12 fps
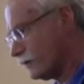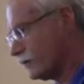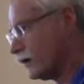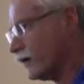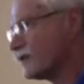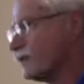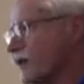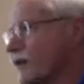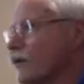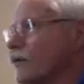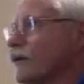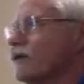cosmic
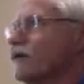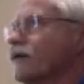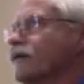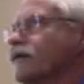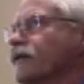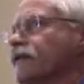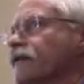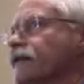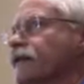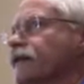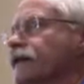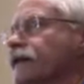coincidence is
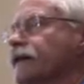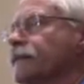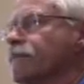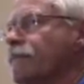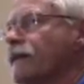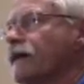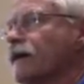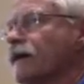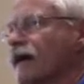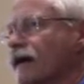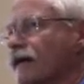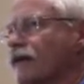the
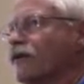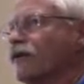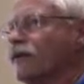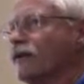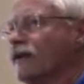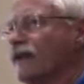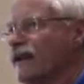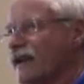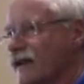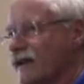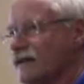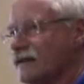calendar
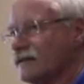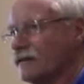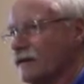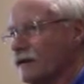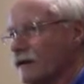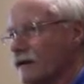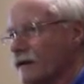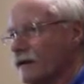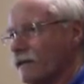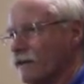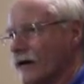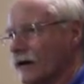days
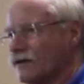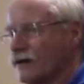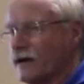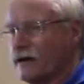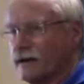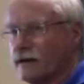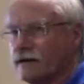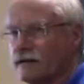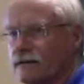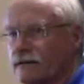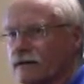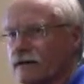match
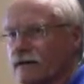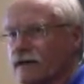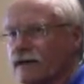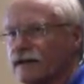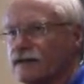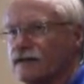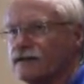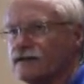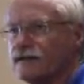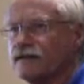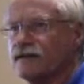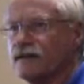identical to the
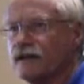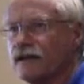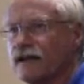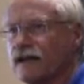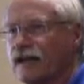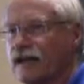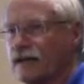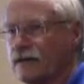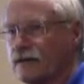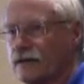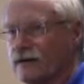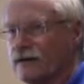1969
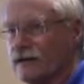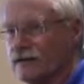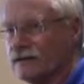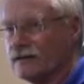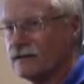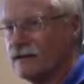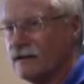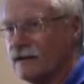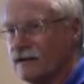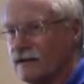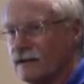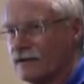calendar days.
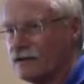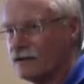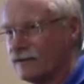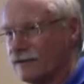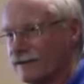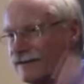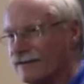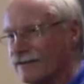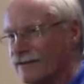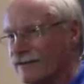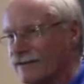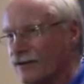It's sort of a
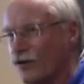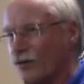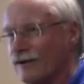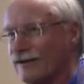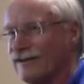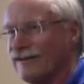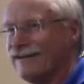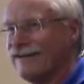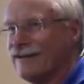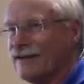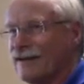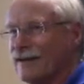omen.
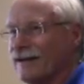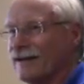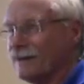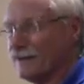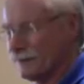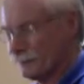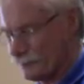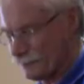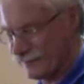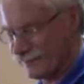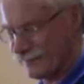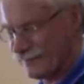Anyway,
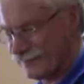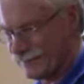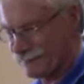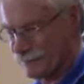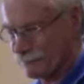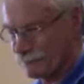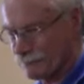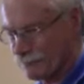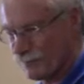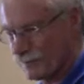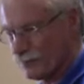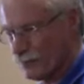
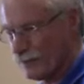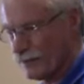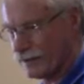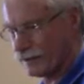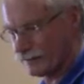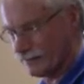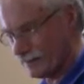the bike